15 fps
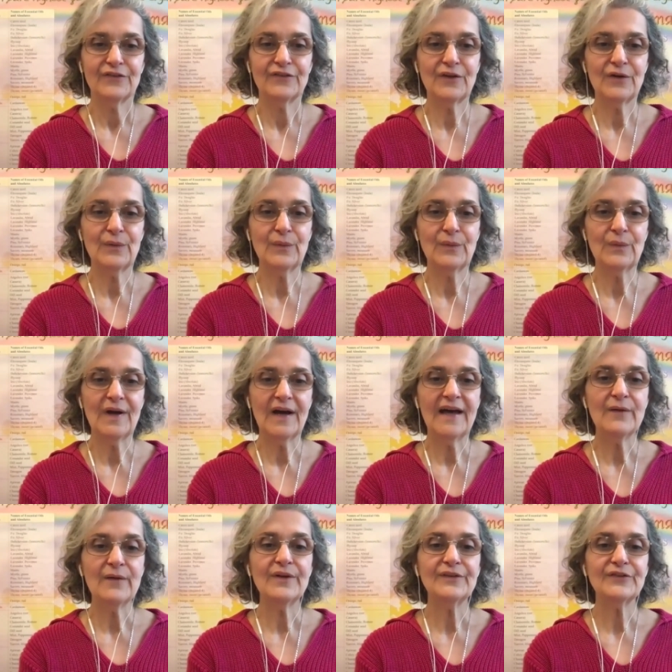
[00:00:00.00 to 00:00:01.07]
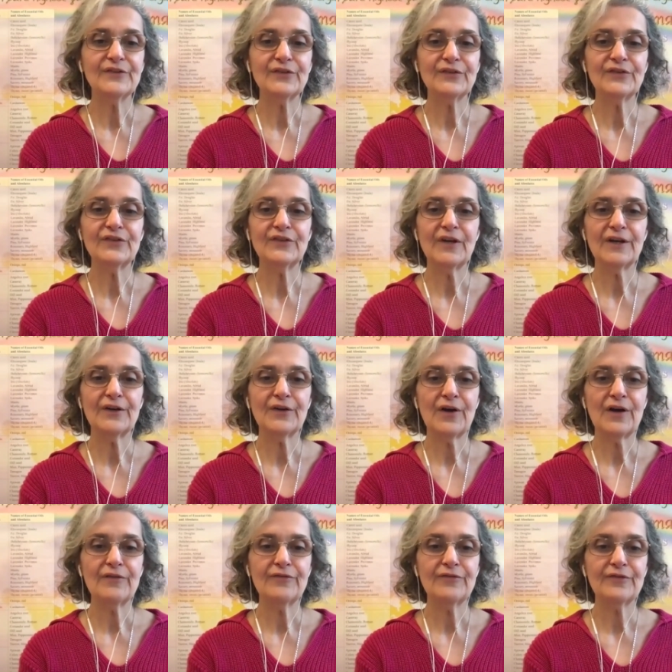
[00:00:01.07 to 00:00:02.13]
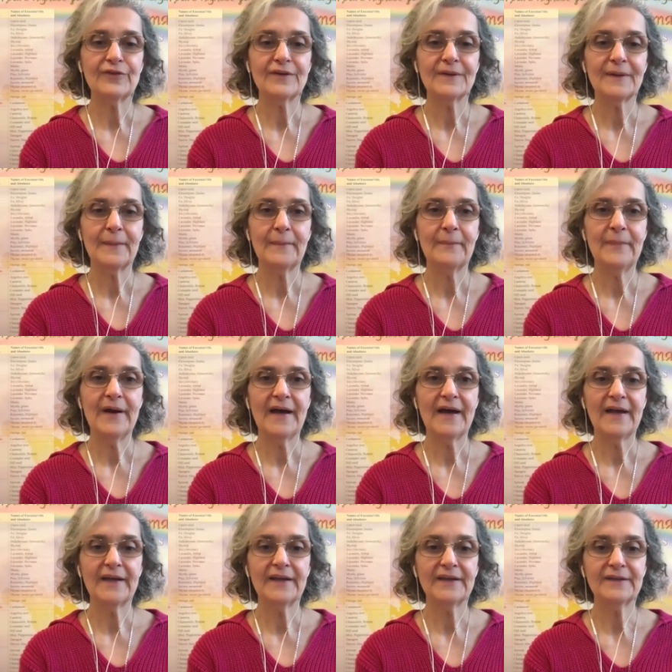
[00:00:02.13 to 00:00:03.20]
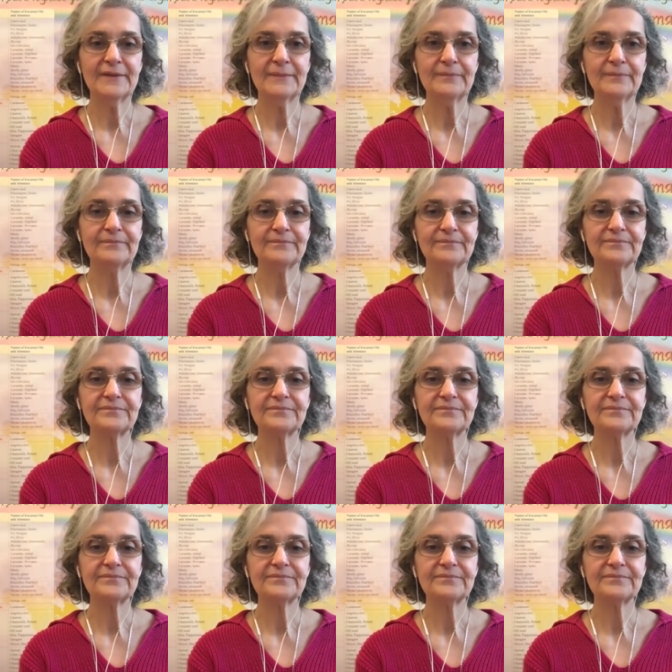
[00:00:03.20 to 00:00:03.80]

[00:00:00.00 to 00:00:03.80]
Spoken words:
So I want to start off by